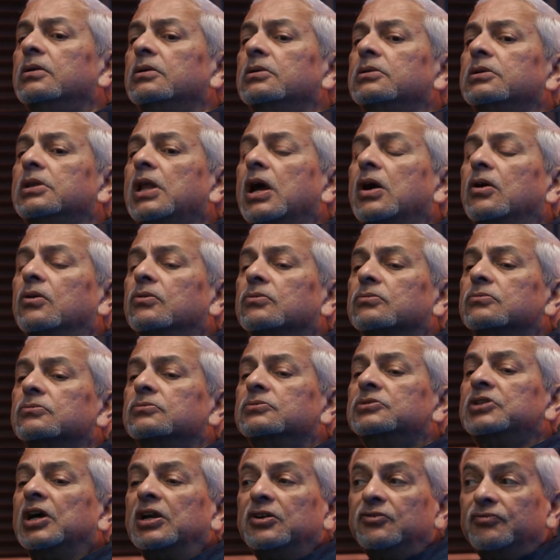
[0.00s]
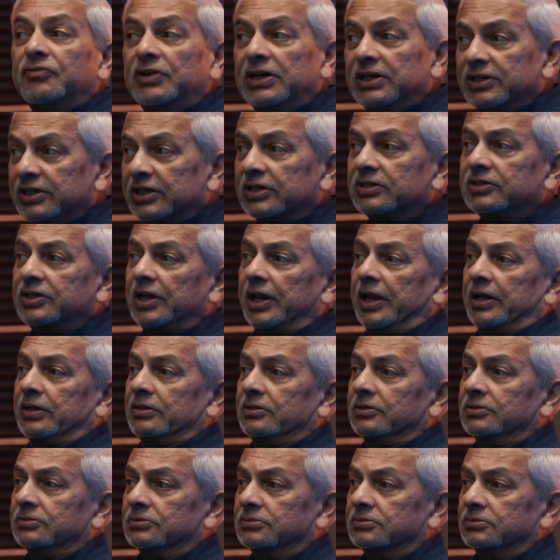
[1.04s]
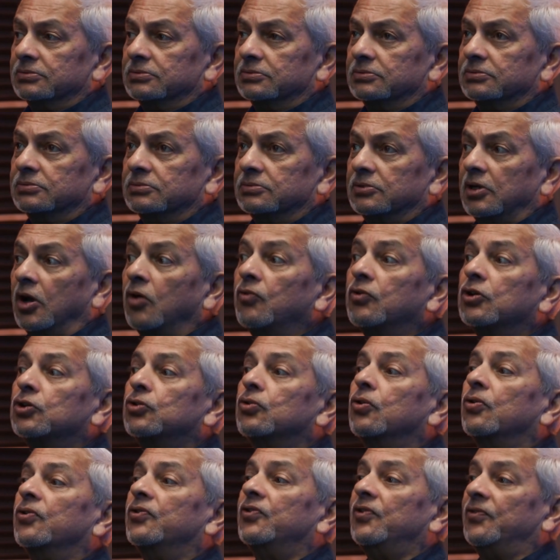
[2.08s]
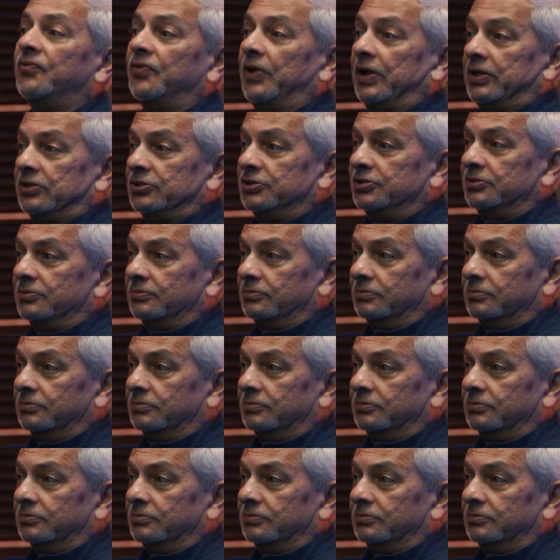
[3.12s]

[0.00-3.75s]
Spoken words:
Now that will dictate our course of action.